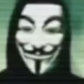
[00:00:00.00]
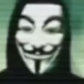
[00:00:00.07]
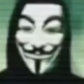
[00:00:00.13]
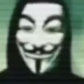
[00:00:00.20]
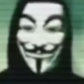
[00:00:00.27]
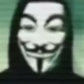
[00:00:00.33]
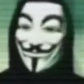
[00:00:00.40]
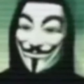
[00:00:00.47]
be
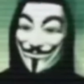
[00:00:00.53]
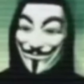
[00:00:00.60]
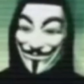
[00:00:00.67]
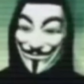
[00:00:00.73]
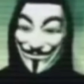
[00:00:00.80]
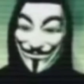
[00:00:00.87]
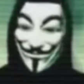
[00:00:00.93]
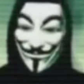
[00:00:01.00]
stopped.
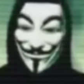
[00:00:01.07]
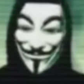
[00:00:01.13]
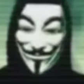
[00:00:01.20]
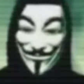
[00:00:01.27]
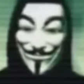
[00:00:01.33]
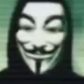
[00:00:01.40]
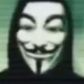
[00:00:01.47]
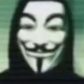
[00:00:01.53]

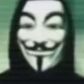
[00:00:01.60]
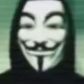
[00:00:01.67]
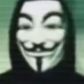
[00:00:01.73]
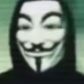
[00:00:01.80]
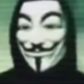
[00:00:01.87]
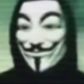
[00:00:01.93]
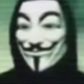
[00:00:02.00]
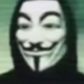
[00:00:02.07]
You're
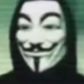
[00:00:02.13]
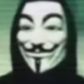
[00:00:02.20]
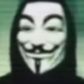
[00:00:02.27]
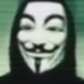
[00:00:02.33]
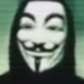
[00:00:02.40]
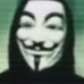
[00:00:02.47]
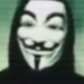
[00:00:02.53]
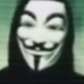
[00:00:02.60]
bringing toxic